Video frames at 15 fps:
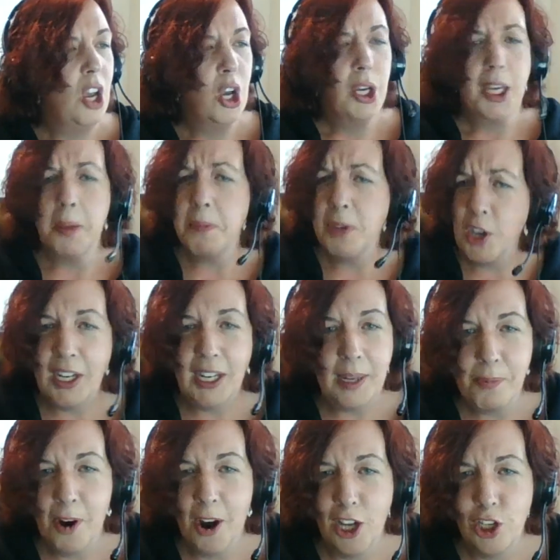community
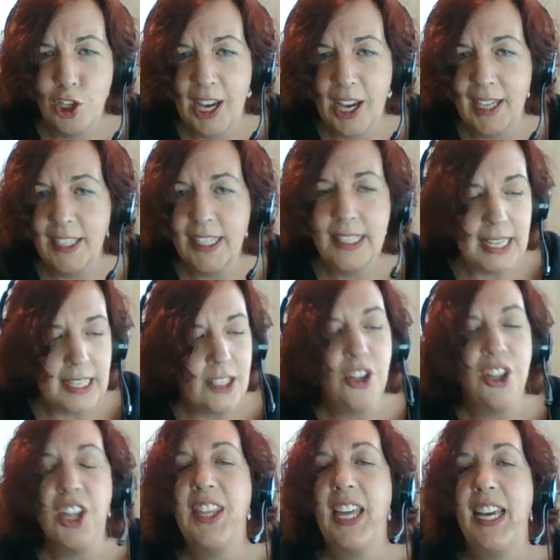projects these are
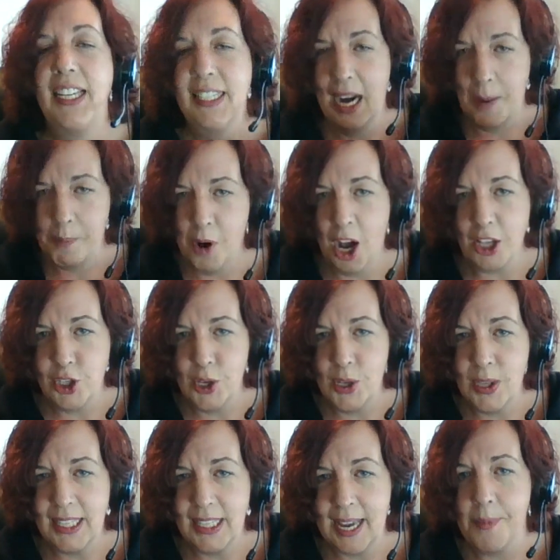the things that i brought to the
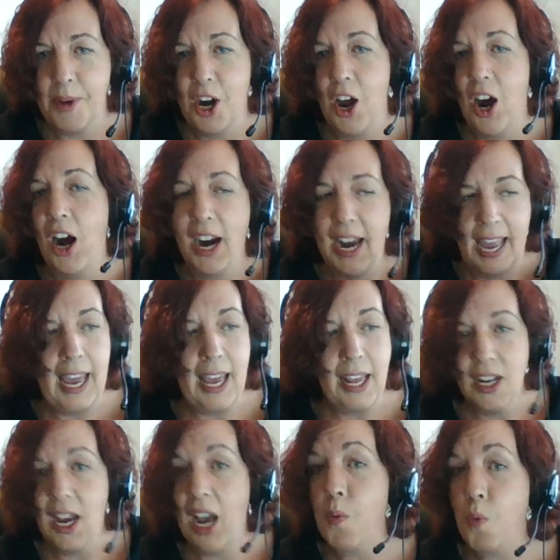seminar and
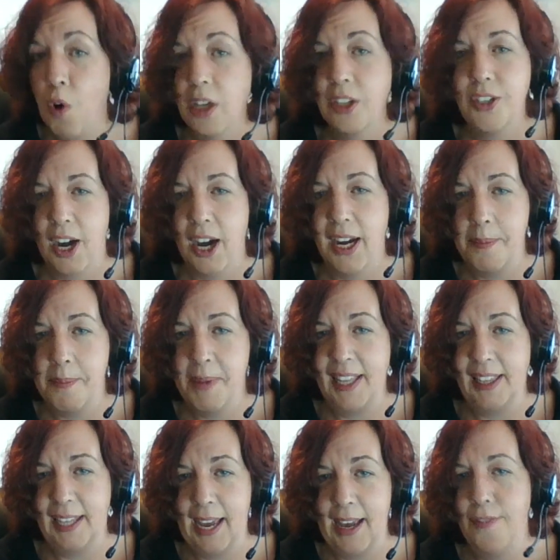i worked on in my
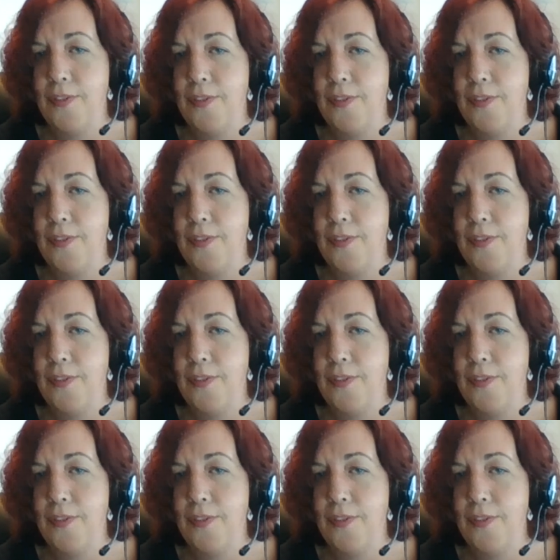life